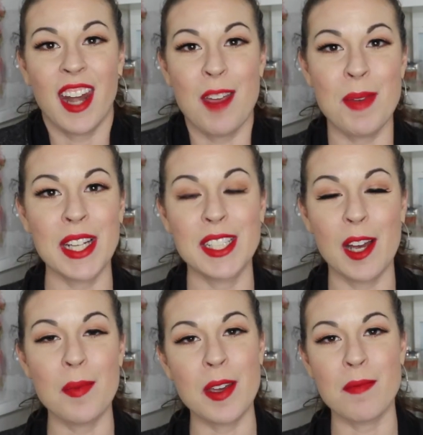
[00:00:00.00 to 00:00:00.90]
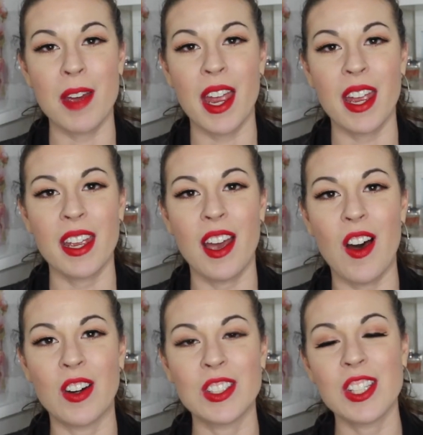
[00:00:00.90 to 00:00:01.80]
that I picked up in my
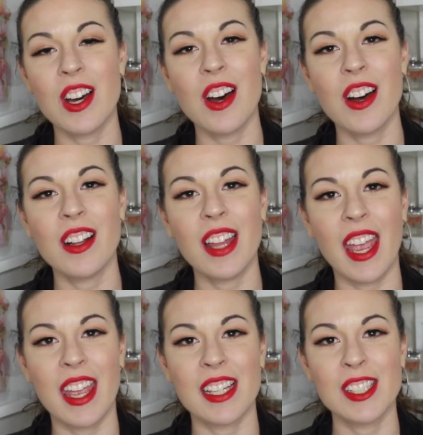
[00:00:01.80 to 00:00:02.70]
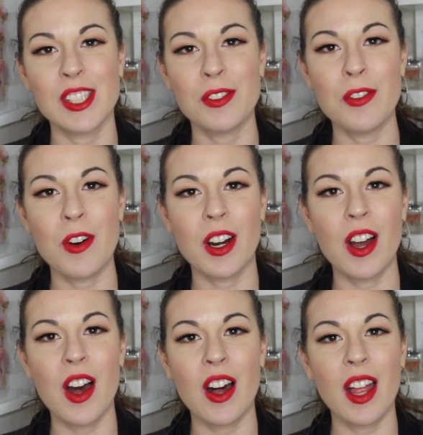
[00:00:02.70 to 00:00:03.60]
Ulta haul and Sephora
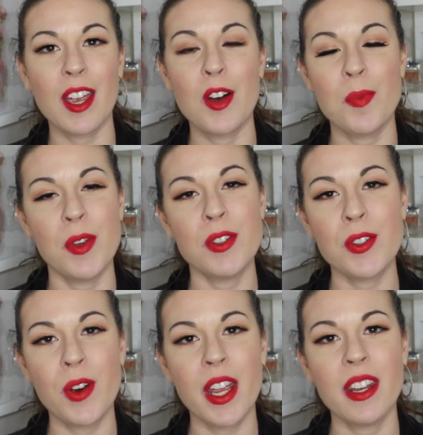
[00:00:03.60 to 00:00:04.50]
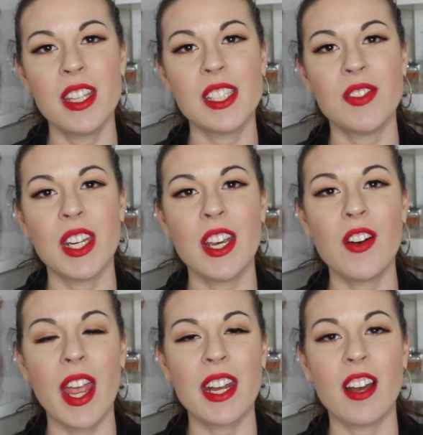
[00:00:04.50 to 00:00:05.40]
haul. I hope you enjoyed this
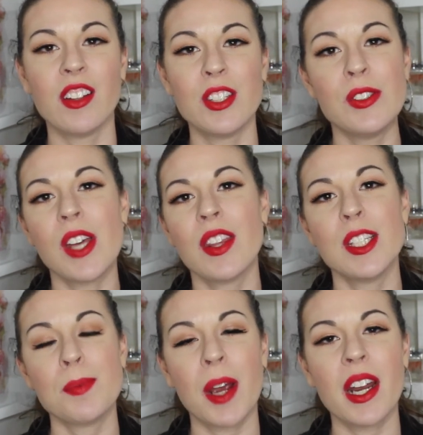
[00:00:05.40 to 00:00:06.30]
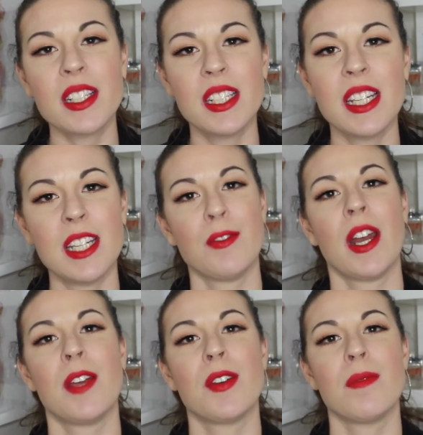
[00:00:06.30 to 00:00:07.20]
video, and I'll use all these products and then get
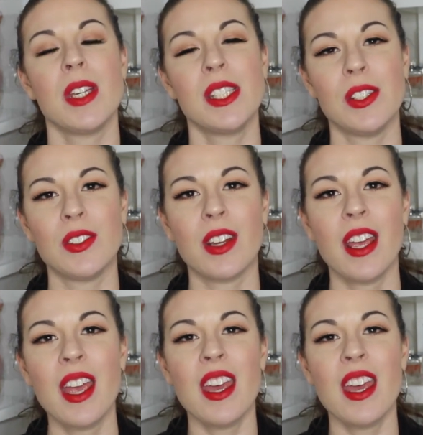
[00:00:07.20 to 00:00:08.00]
ready with me soon.